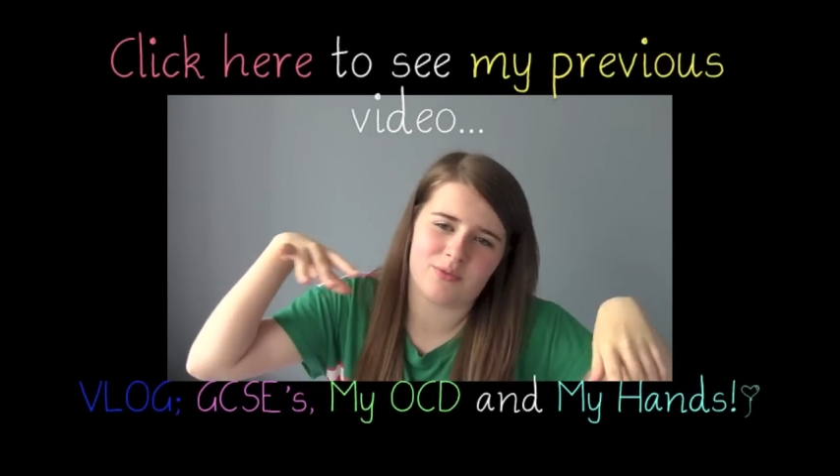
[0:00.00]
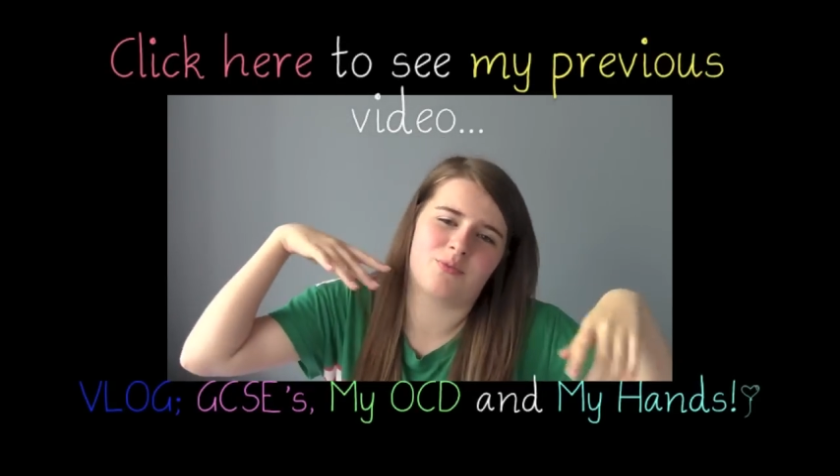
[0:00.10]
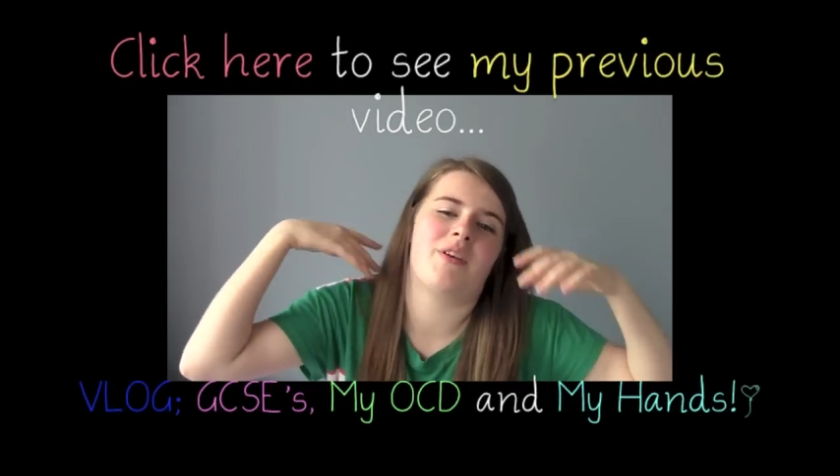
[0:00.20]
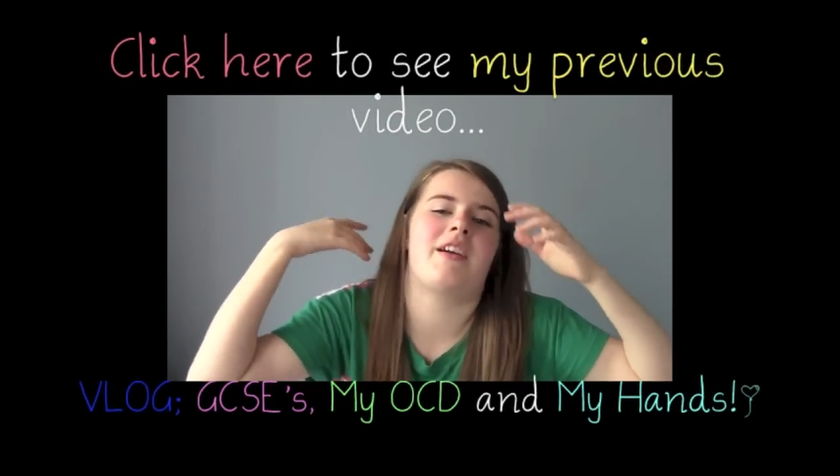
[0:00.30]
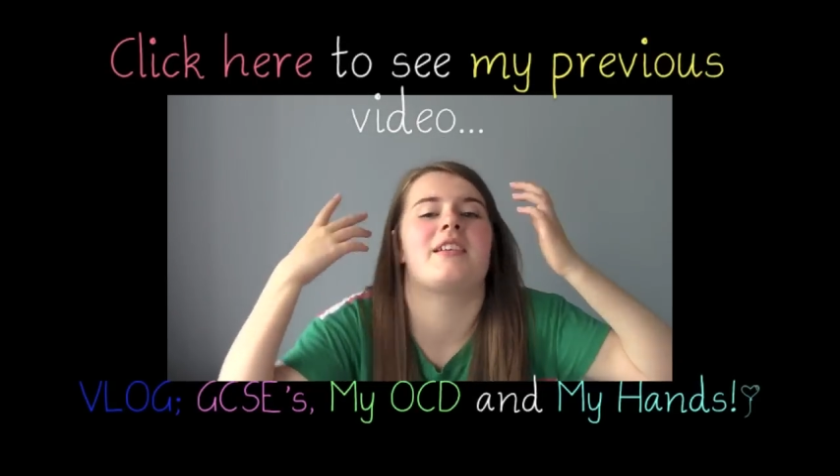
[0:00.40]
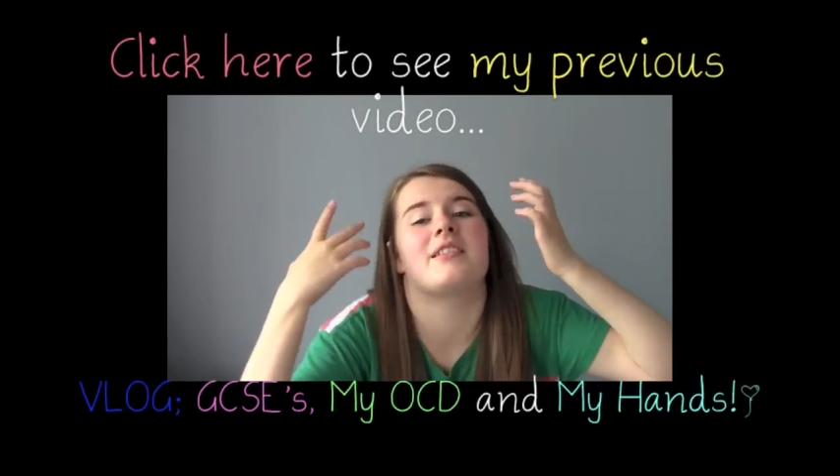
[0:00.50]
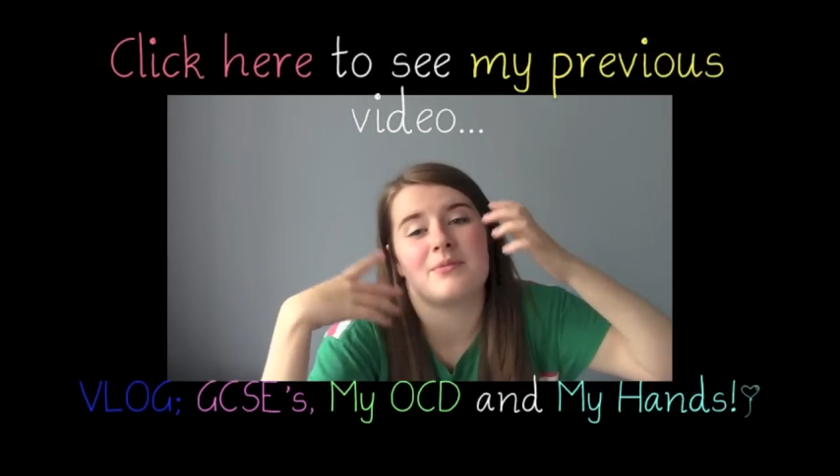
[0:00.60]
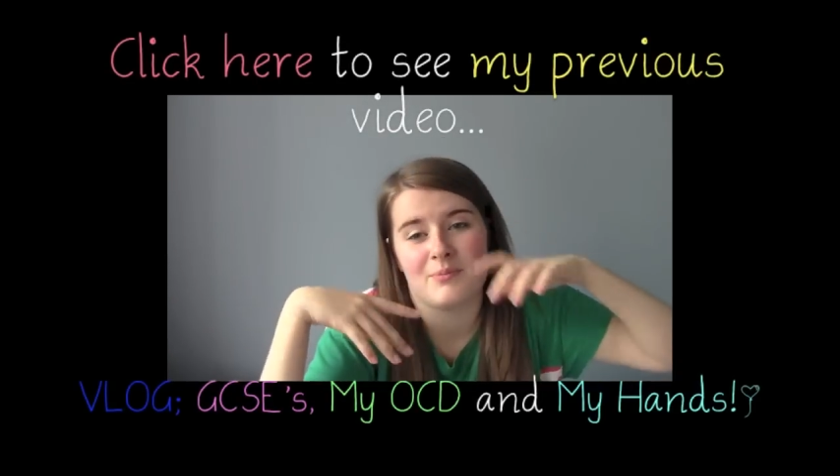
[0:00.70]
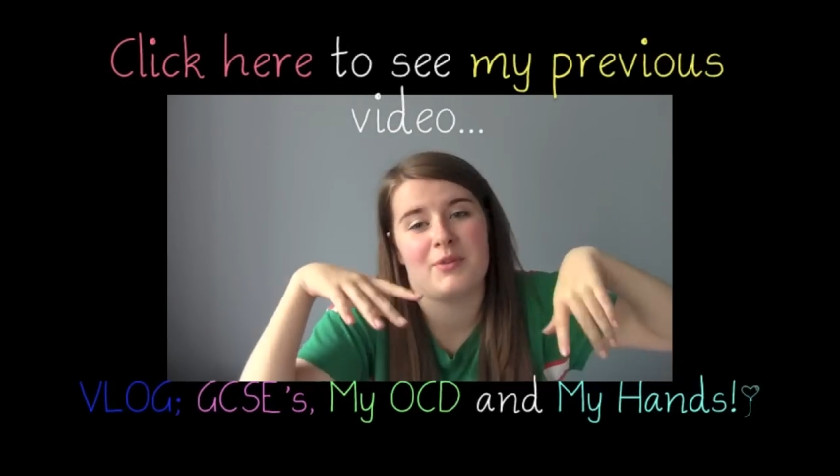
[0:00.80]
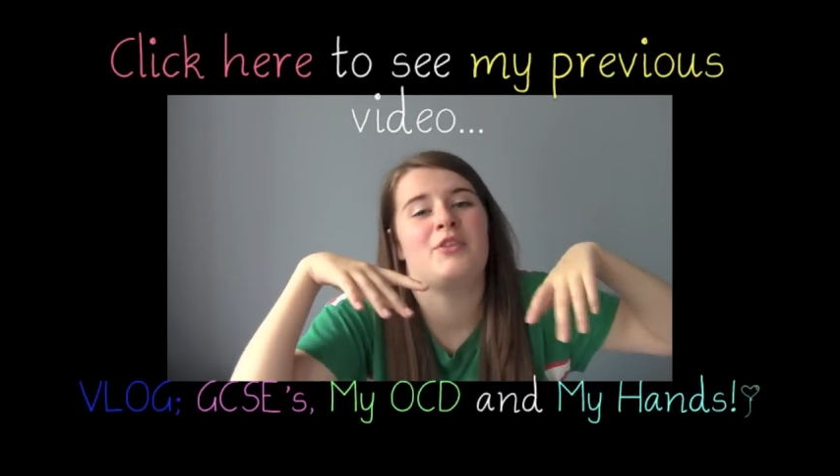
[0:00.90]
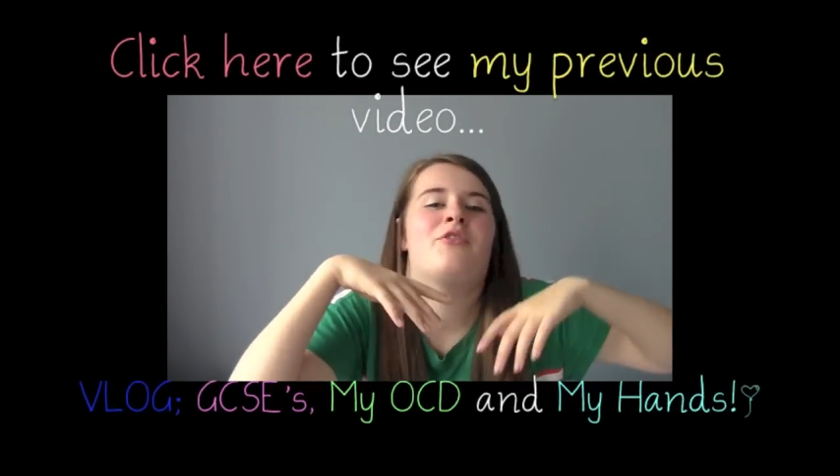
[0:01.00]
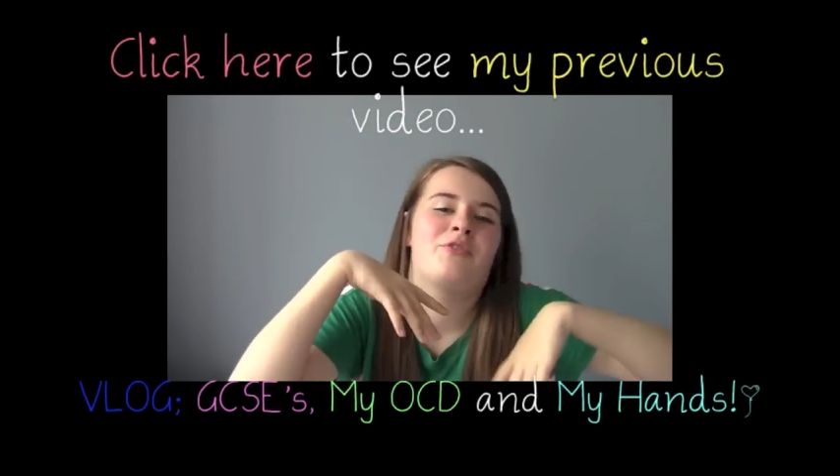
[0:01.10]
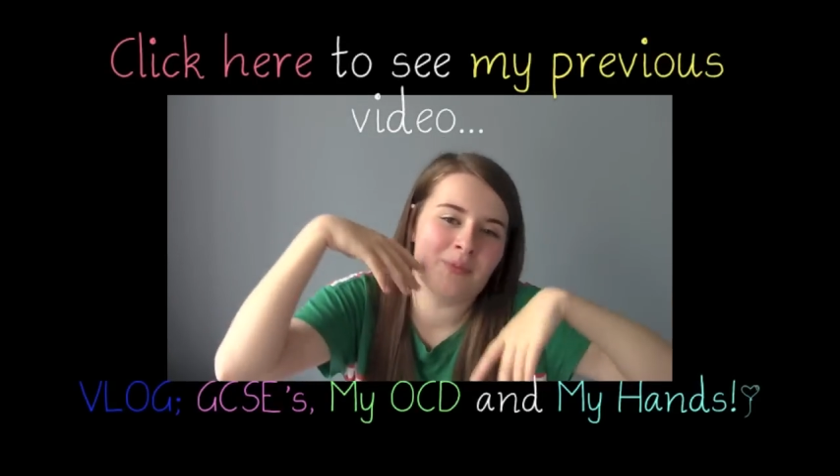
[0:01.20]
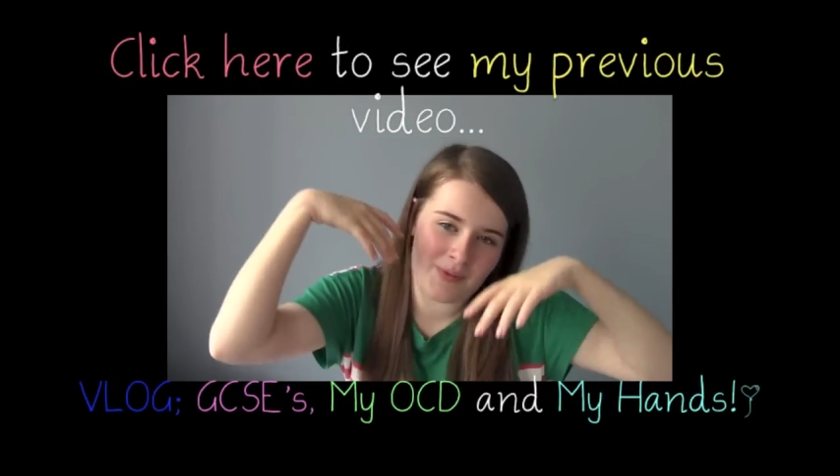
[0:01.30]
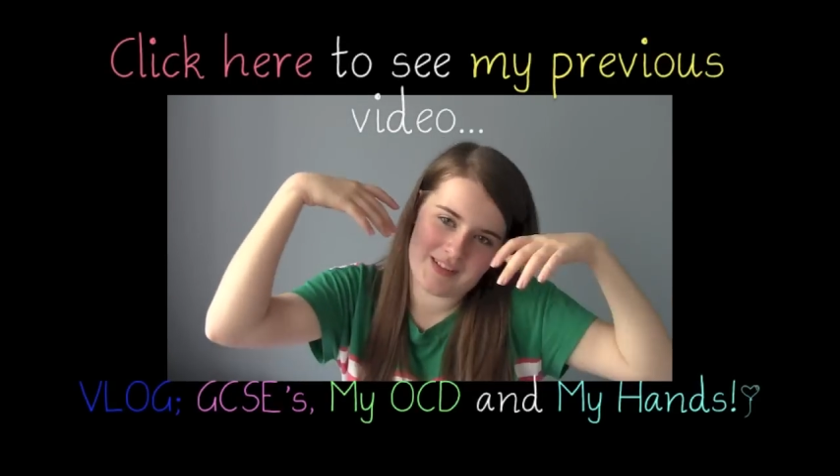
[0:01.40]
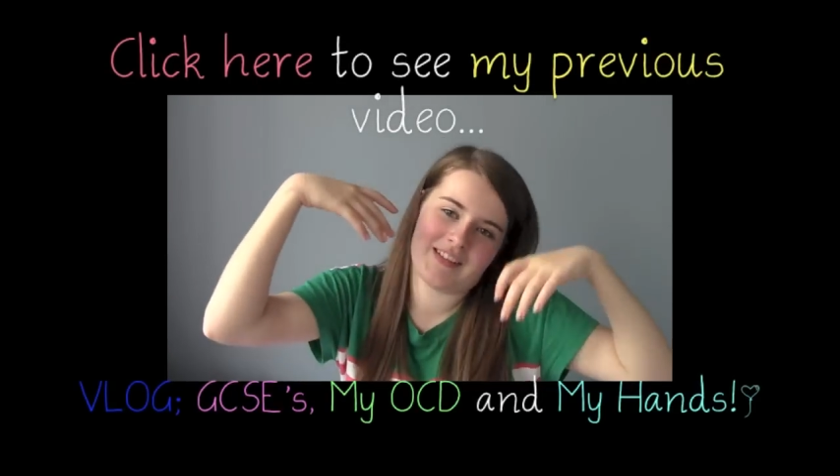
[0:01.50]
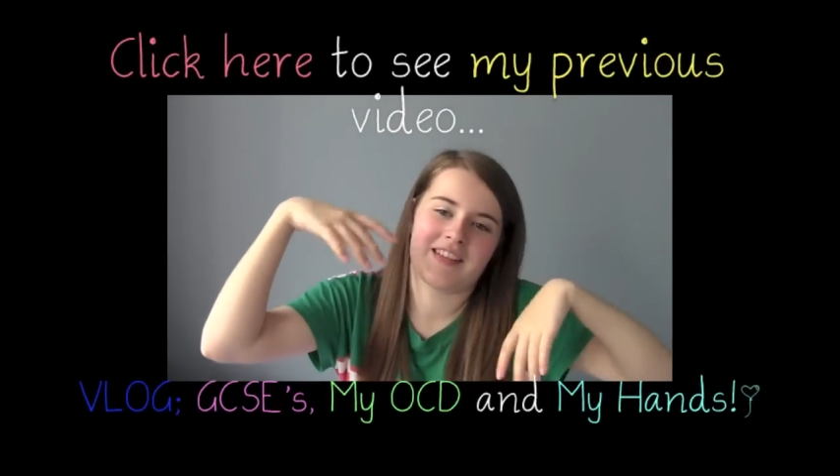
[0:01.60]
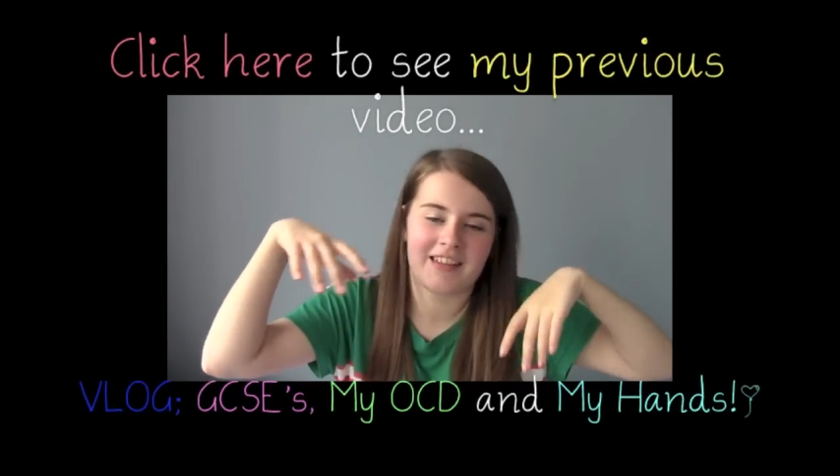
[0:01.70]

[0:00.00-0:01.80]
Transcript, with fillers: weird movements,